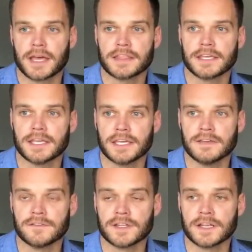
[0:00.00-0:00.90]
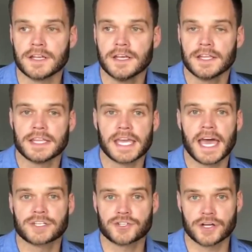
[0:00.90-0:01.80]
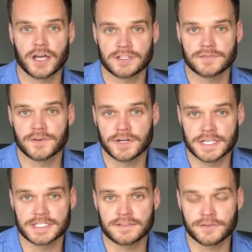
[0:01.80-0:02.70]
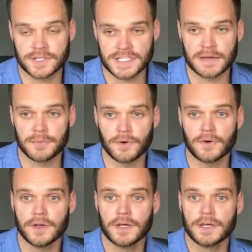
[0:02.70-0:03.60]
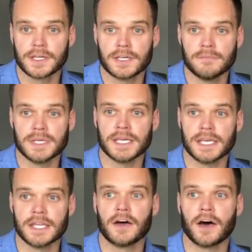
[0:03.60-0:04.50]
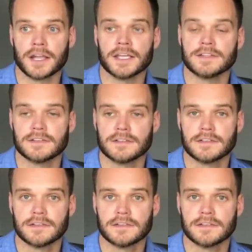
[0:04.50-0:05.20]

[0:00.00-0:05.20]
I think even the astronauts, for, an ex- for example, can be in on it,